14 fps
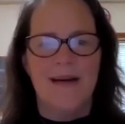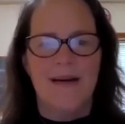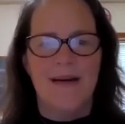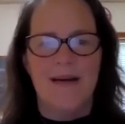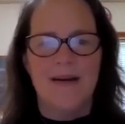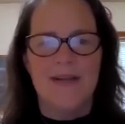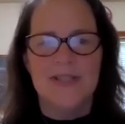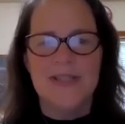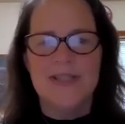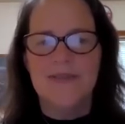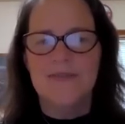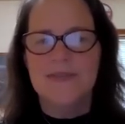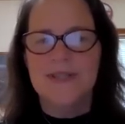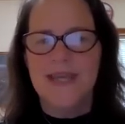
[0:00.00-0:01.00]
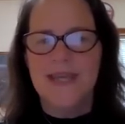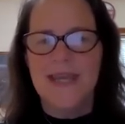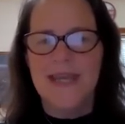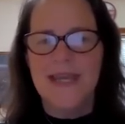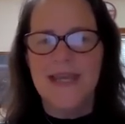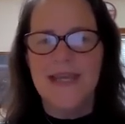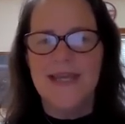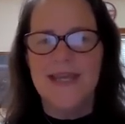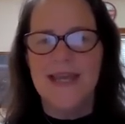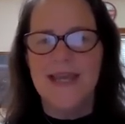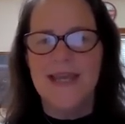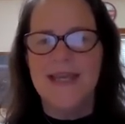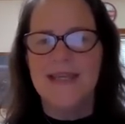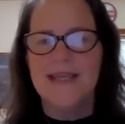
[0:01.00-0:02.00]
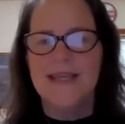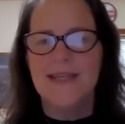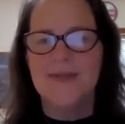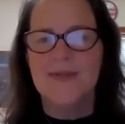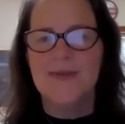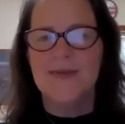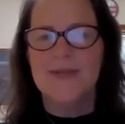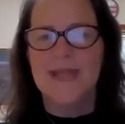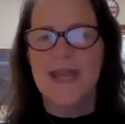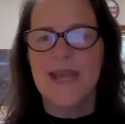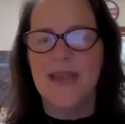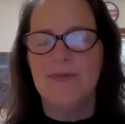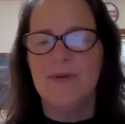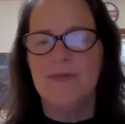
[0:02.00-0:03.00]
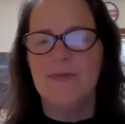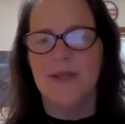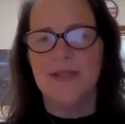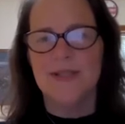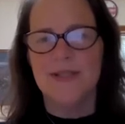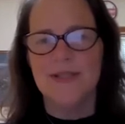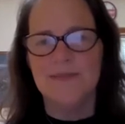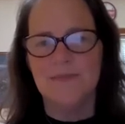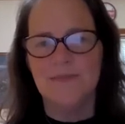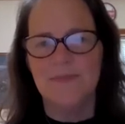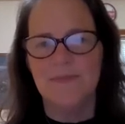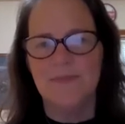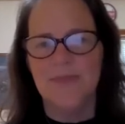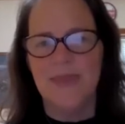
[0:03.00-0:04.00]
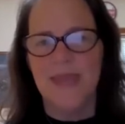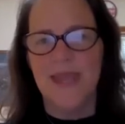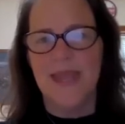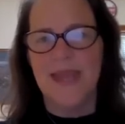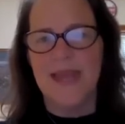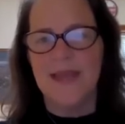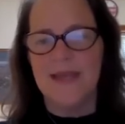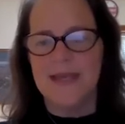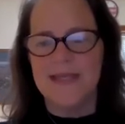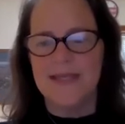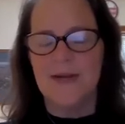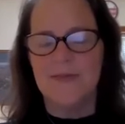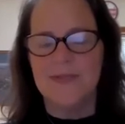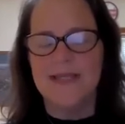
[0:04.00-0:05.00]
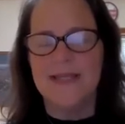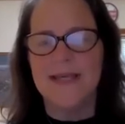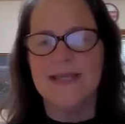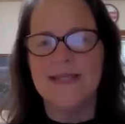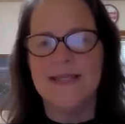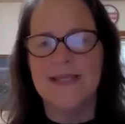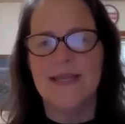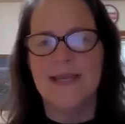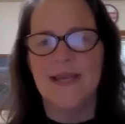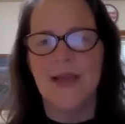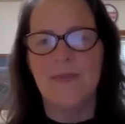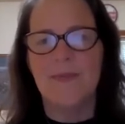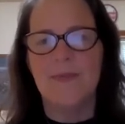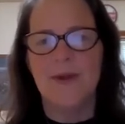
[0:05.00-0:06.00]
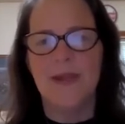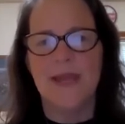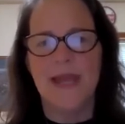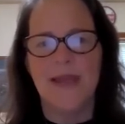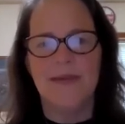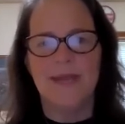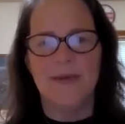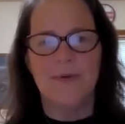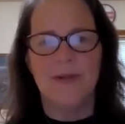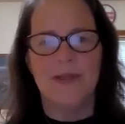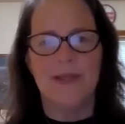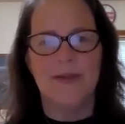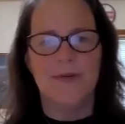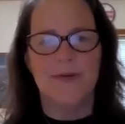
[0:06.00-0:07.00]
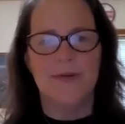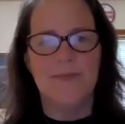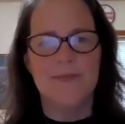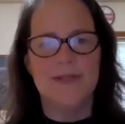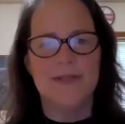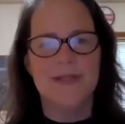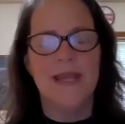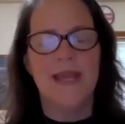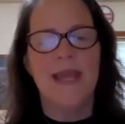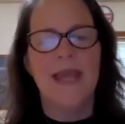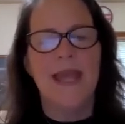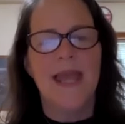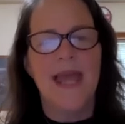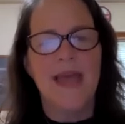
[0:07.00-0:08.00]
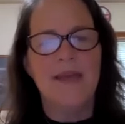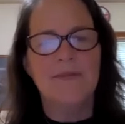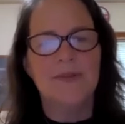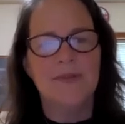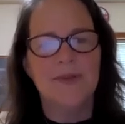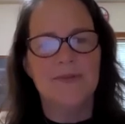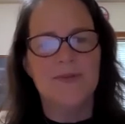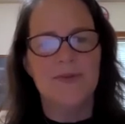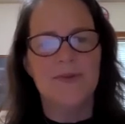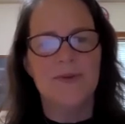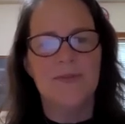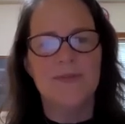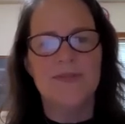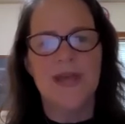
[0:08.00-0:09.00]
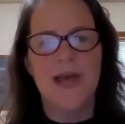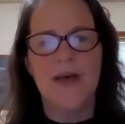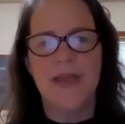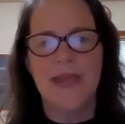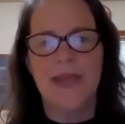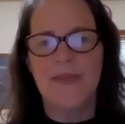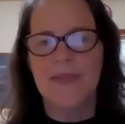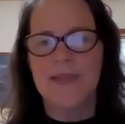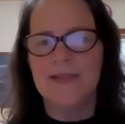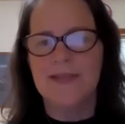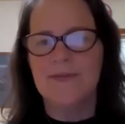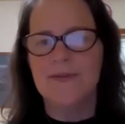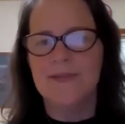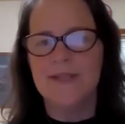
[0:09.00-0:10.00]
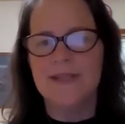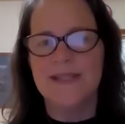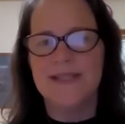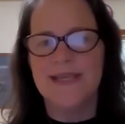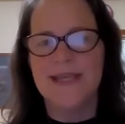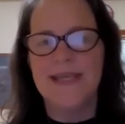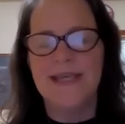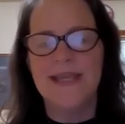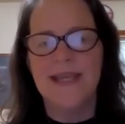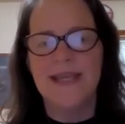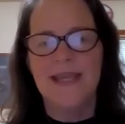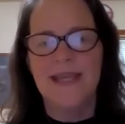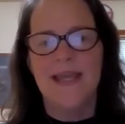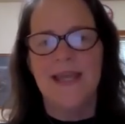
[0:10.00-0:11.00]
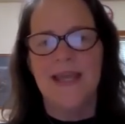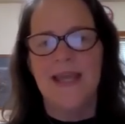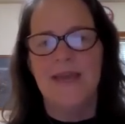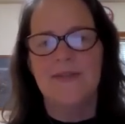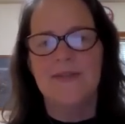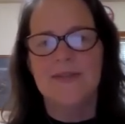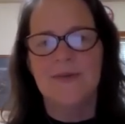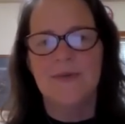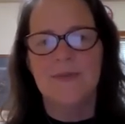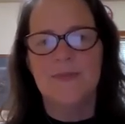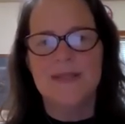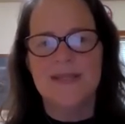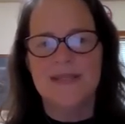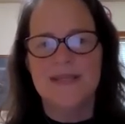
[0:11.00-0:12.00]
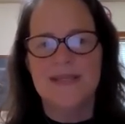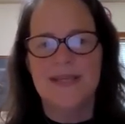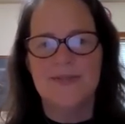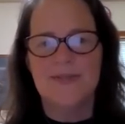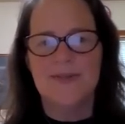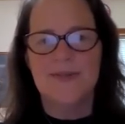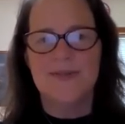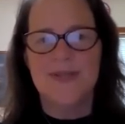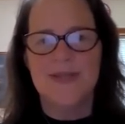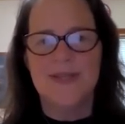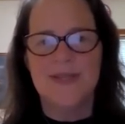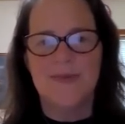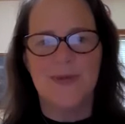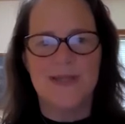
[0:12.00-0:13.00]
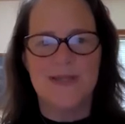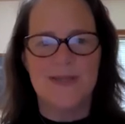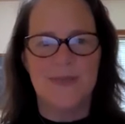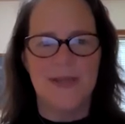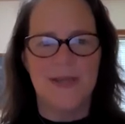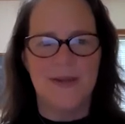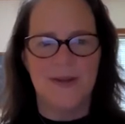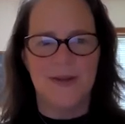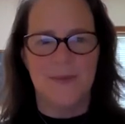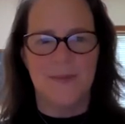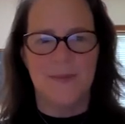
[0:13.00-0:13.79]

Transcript: Our agenda for today includes a reflection, as it always does, and then a couple of breakout networking groups. After those groups, I'll hand things over to the Dean of the School of Business to introduce this week's speaker.